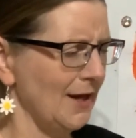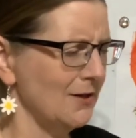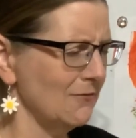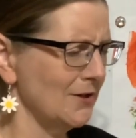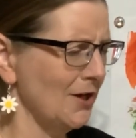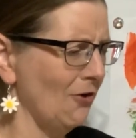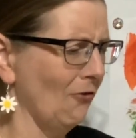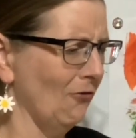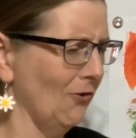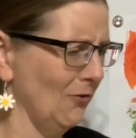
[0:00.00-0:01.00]
I don't
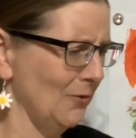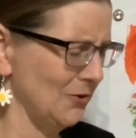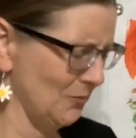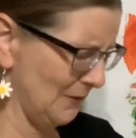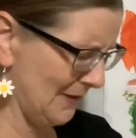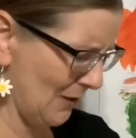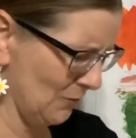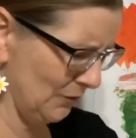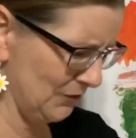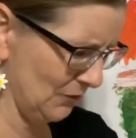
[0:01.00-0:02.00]
know. I wonder what that
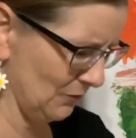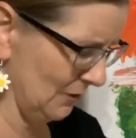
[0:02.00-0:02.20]
will do.